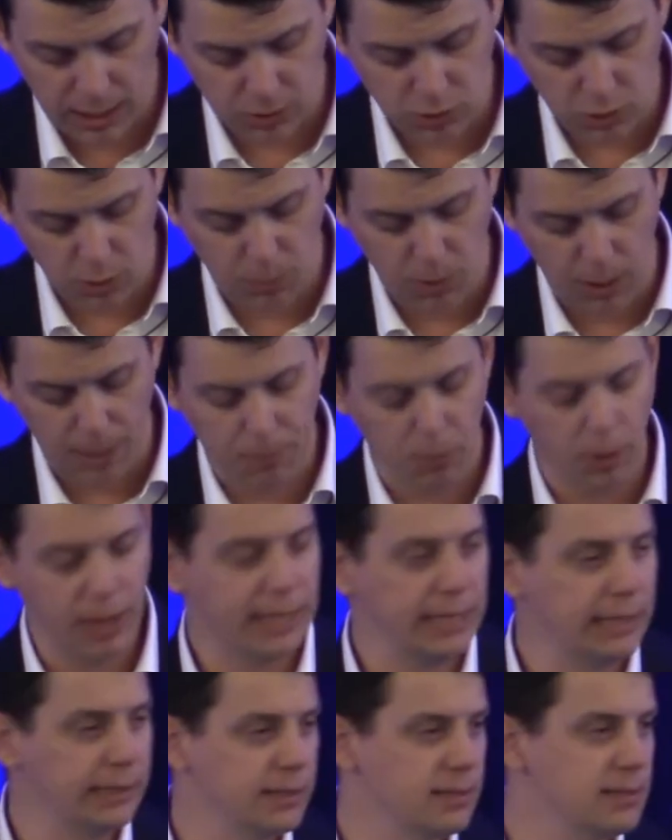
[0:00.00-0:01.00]
So by
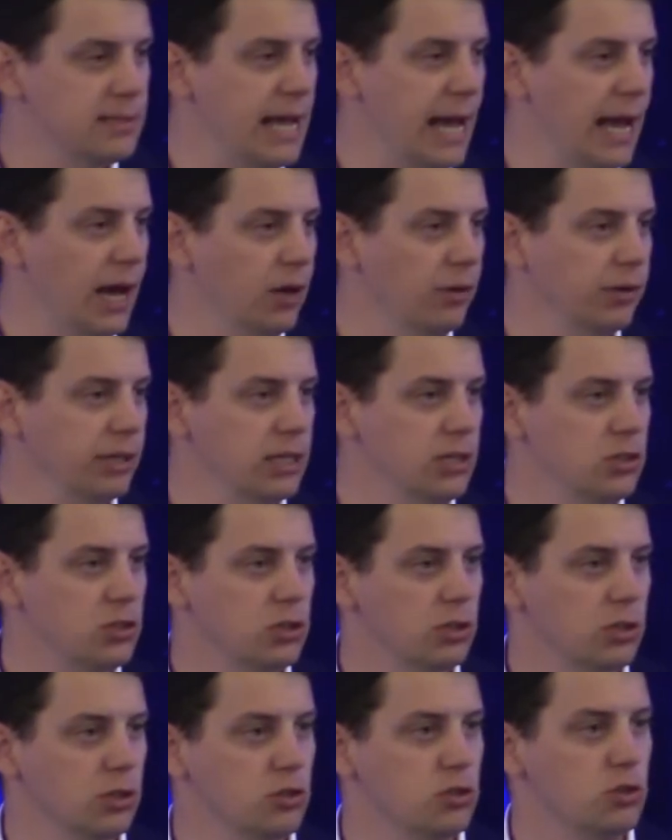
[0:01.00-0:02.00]
breaking this down
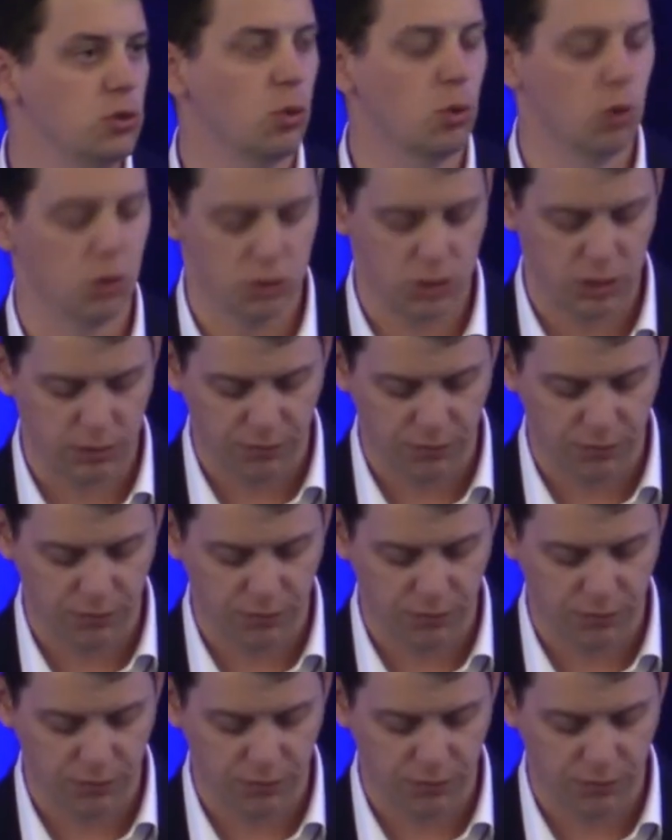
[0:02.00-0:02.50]
into doors